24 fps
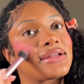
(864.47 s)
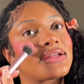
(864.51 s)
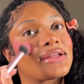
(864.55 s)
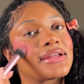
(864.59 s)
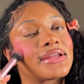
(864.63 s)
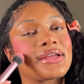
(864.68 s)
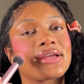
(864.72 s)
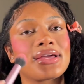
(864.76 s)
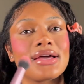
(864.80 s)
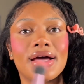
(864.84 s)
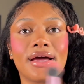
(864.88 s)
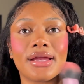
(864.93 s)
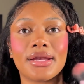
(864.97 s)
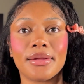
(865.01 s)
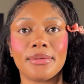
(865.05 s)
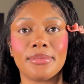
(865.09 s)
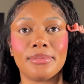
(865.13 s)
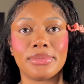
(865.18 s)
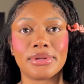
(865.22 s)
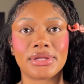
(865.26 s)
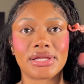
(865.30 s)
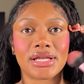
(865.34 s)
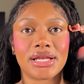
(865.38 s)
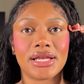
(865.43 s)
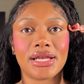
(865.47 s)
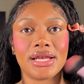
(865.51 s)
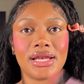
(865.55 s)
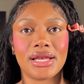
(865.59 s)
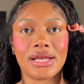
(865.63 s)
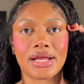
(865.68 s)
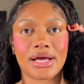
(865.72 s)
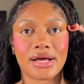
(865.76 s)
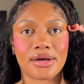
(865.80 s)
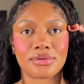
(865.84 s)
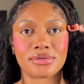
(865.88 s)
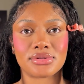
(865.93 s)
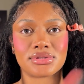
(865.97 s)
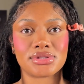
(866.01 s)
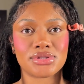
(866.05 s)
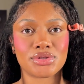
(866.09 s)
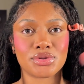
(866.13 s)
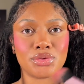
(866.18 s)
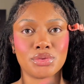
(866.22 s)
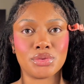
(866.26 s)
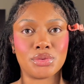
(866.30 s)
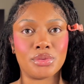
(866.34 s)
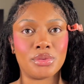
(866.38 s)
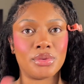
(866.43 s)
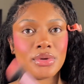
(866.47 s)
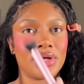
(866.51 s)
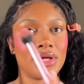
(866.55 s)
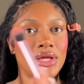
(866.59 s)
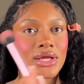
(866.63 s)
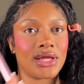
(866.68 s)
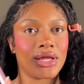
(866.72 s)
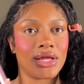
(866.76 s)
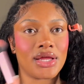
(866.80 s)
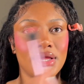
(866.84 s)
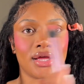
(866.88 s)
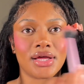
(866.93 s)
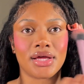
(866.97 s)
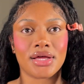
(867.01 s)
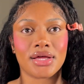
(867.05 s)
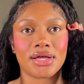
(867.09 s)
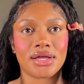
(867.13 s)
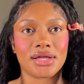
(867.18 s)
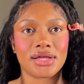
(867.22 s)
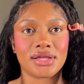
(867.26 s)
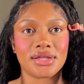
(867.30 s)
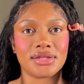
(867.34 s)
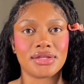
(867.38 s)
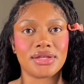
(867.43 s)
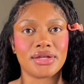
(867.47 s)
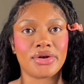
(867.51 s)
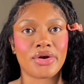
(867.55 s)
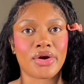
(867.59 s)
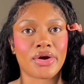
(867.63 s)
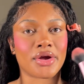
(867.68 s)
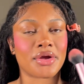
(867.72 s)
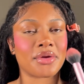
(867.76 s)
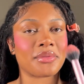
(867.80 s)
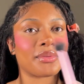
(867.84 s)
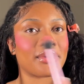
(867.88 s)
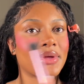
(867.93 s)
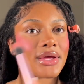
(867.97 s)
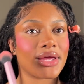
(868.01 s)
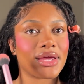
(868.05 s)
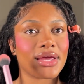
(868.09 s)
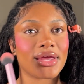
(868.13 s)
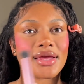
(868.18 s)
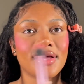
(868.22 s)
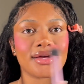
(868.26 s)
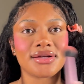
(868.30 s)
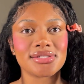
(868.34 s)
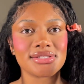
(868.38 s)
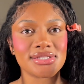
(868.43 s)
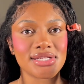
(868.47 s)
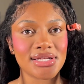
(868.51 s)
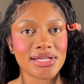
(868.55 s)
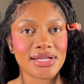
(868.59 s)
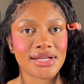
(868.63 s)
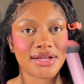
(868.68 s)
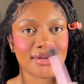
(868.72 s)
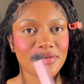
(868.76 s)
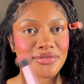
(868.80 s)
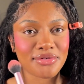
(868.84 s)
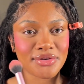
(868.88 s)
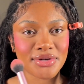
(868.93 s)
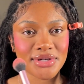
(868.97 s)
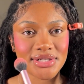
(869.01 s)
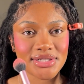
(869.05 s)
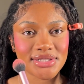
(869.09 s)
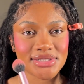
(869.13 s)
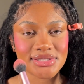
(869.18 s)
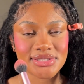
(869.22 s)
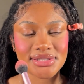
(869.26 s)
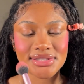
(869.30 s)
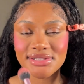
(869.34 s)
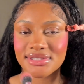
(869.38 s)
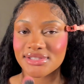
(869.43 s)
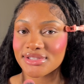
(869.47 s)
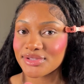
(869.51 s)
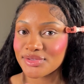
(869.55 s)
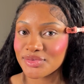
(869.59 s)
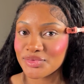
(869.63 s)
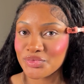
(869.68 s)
And kind of blending it out to the darker pink. Y'all see the difference?